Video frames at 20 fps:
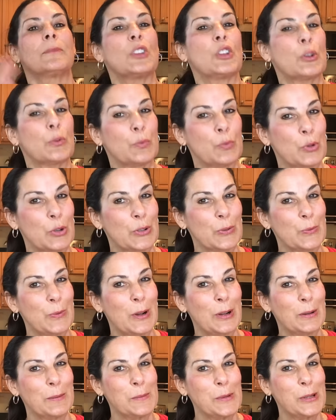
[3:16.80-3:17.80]
you're more than
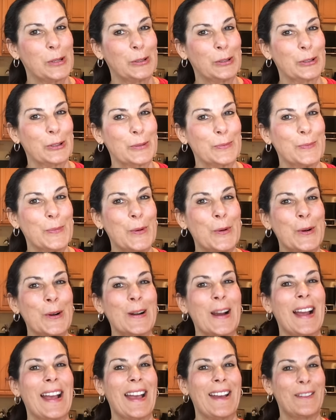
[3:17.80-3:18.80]
welcome to learn more.
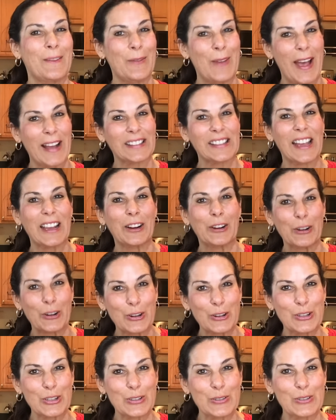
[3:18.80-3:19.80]
I, in fact, I
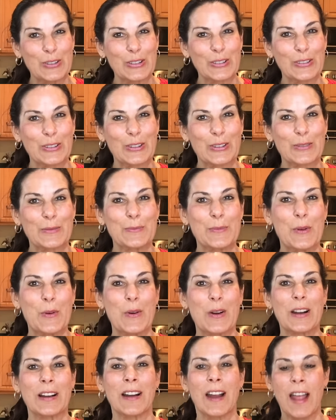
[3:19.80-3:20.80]
urge you to learn
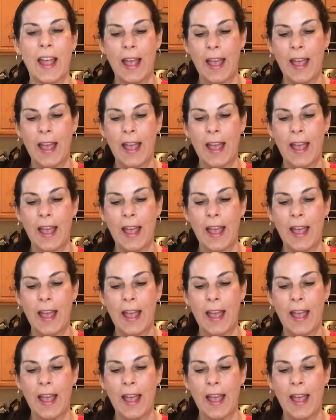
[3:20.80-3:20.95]
more.